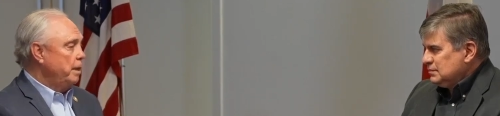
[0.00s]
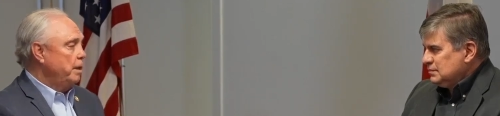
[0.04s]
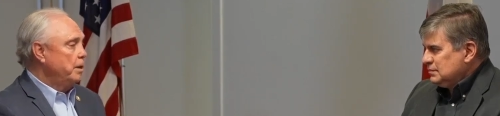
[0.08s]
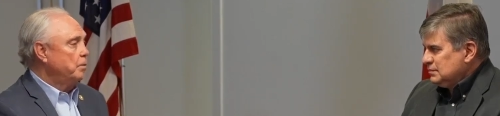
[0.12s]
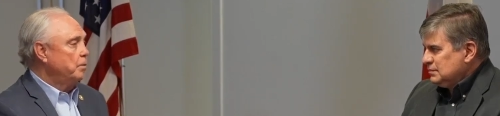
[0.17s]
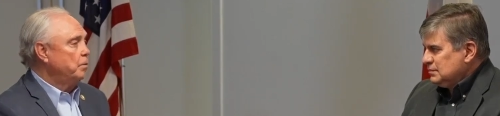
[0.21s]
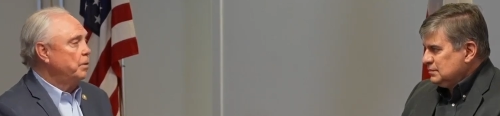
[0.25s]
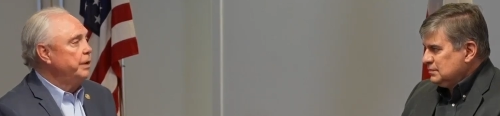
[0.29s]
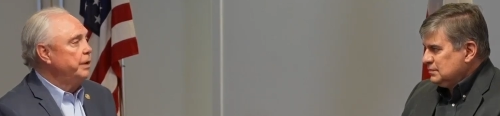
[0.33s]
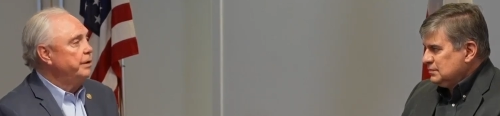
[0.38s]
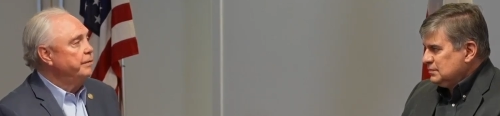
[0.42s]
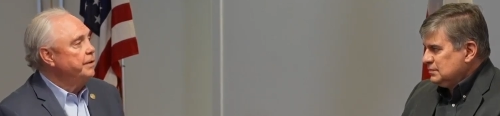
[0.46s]

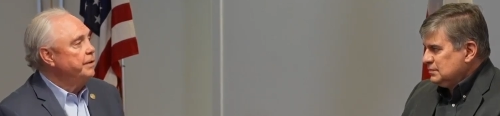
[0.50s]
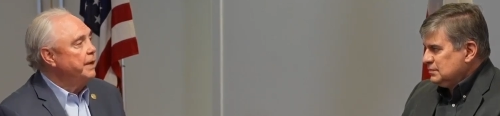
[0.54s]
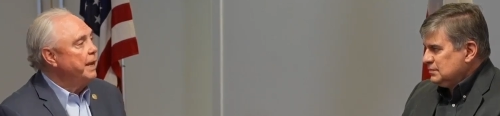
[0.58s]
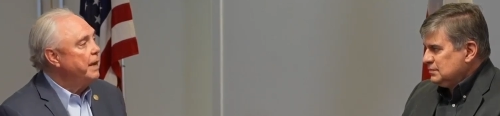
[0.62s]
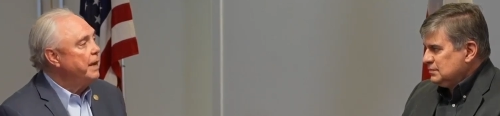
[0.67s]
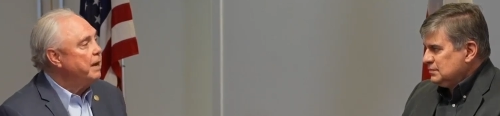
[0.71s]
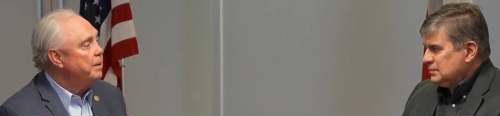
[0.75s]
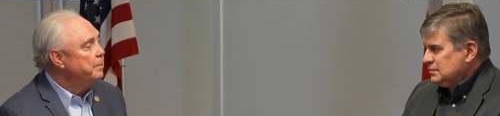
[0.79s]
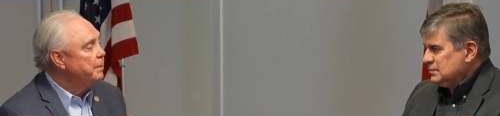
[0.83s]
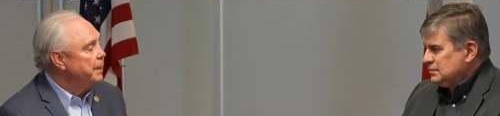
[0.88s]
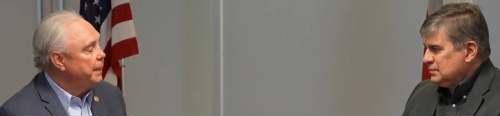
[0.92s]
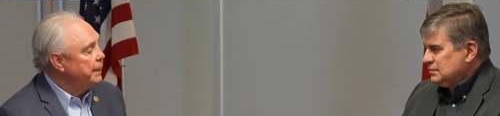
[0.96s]
Speaker 1: We have now
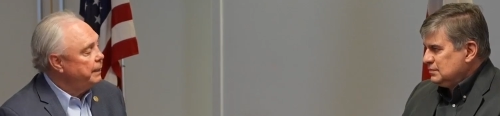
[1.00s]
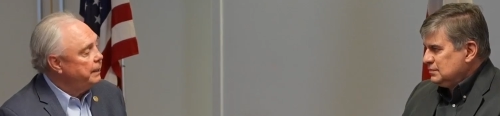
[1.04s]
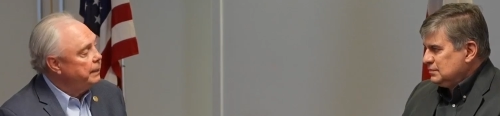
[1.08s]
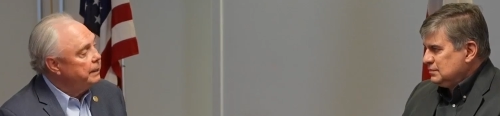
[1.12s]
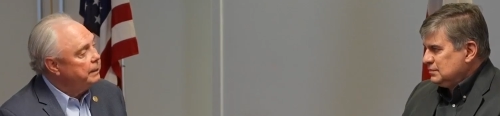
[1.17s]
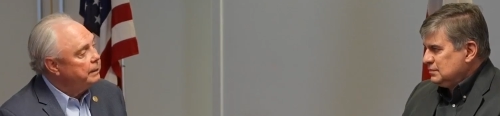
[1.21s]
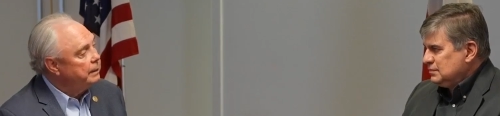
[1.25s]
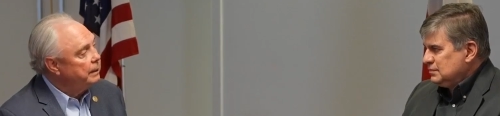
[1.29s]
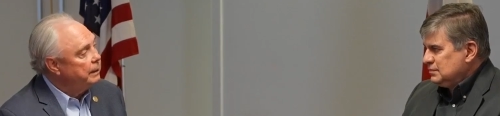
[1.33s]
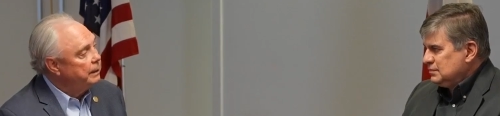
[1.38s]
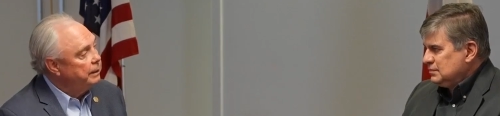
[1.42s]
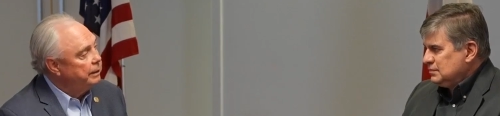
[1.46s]
made it
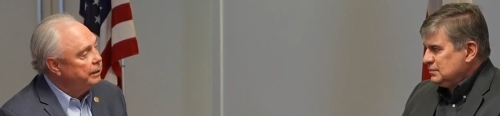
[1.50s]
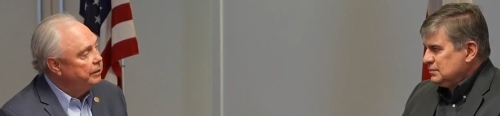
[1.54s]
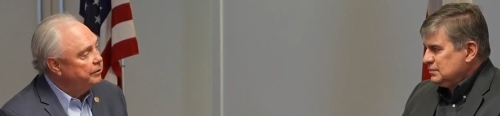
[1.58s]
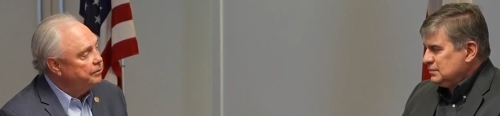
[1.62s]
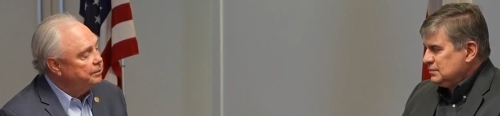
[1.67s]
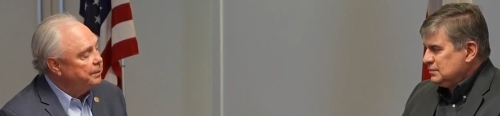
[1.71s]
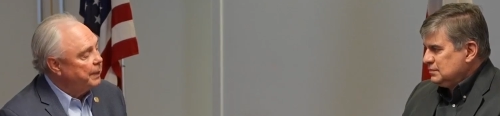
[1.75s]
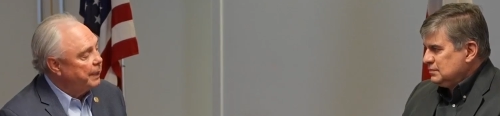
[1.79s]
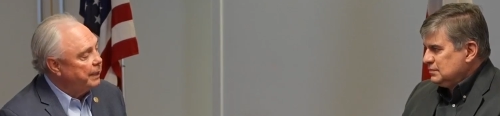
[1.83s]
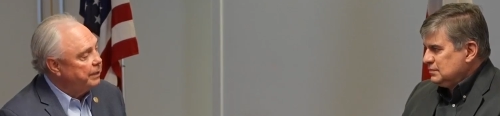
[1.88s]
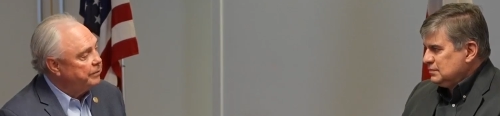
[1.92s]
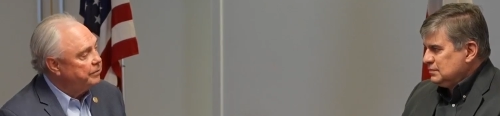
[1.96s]
in this
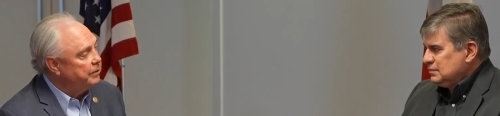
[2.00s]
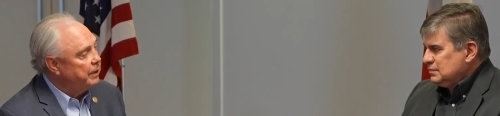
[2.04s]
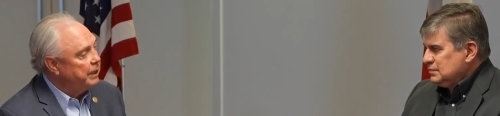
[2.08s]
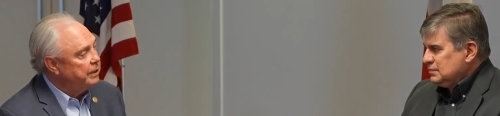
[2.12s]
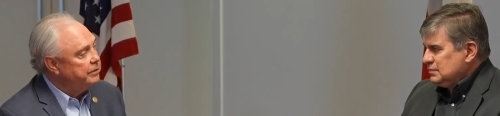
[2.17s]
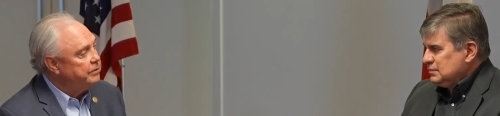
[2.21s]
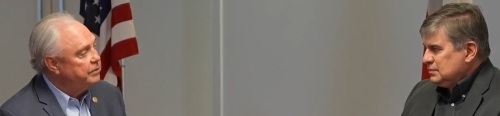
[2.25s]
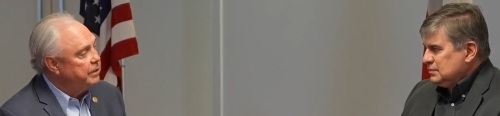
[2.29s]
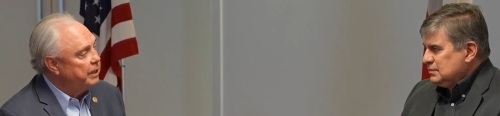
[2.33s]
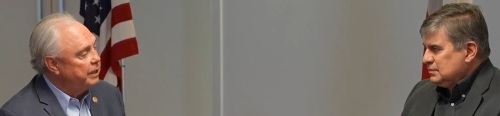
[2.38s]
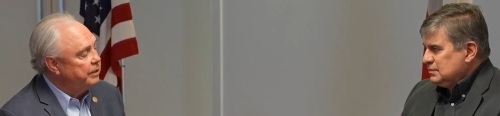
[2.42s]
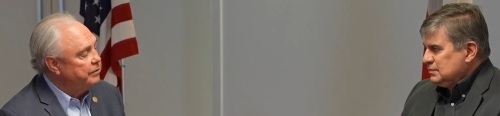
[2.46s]
past
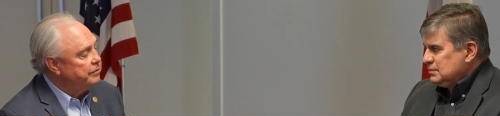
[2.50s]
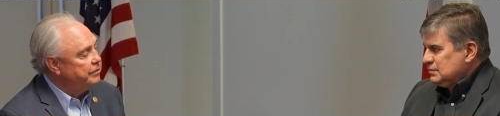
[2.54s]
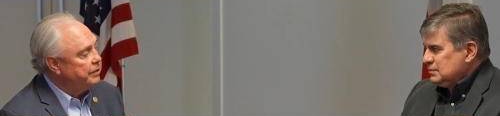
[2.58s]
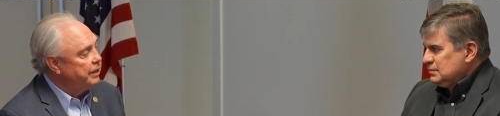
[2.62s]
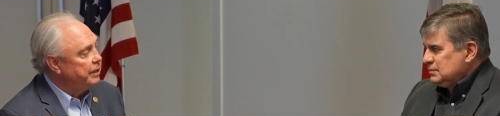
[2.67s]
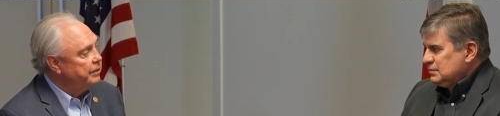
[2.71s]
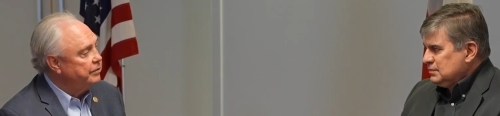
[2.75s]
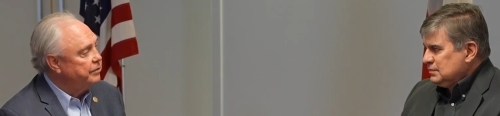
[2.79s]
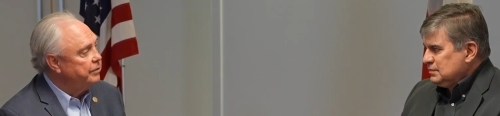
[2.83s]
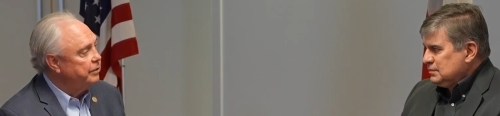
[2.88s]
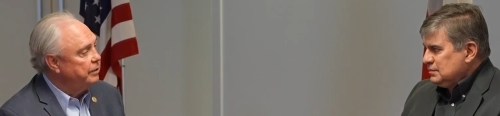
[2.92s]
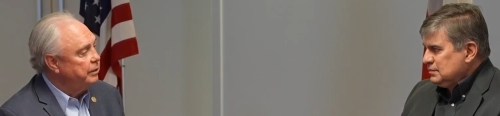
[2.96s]
legislative
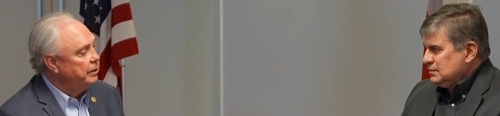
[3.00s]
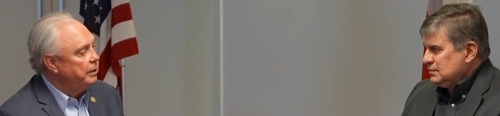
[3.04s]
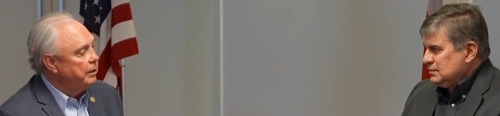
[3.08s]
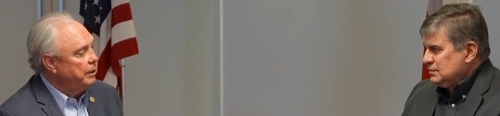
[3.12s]
session